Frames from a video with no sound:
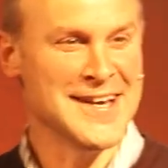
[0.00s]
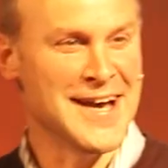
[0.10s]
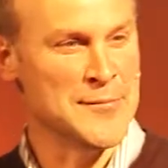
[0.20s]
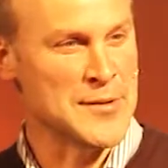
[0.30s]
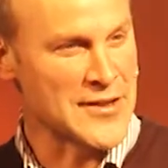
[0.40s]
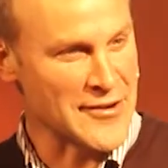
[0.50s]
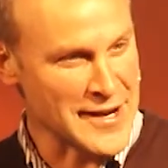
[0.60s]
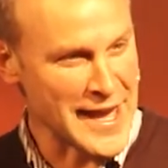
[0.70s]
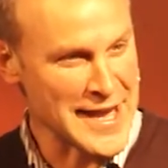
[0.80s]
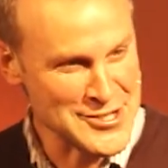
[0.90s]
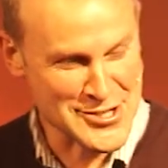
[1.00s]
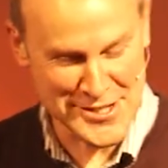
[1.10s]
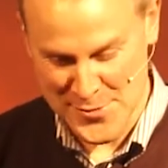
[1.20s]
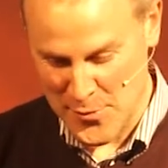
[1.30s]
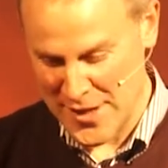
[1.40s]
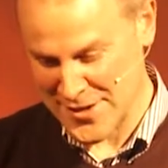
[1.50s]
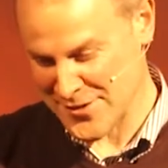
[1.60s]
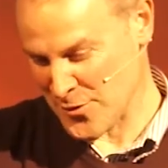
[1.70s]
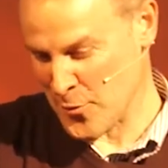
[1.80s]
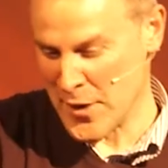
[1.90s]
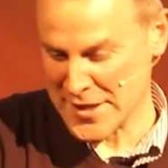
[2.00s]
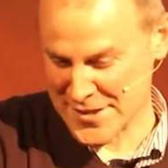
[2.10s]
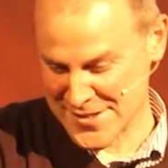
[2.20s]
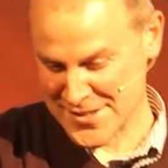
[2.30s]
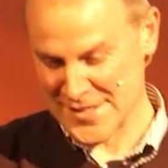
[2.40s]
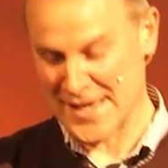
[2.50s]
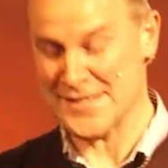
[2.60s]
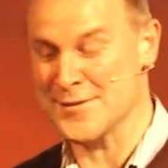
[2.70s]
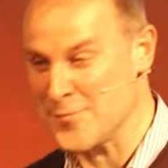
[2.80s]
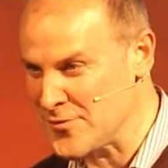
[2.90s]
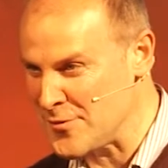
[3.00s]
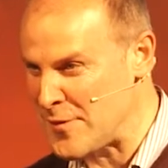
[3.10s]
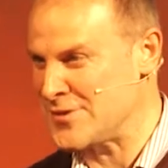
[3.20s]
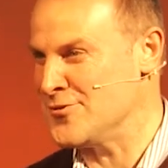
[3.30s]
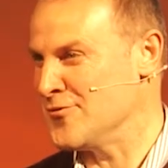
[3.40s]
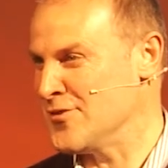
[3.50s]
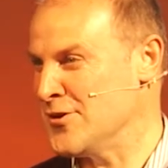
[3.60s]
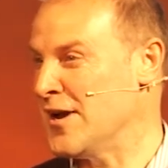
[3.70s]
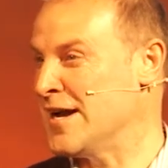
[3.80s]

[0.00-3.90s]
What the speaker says: but there are occasions when the wind just gets the better of you,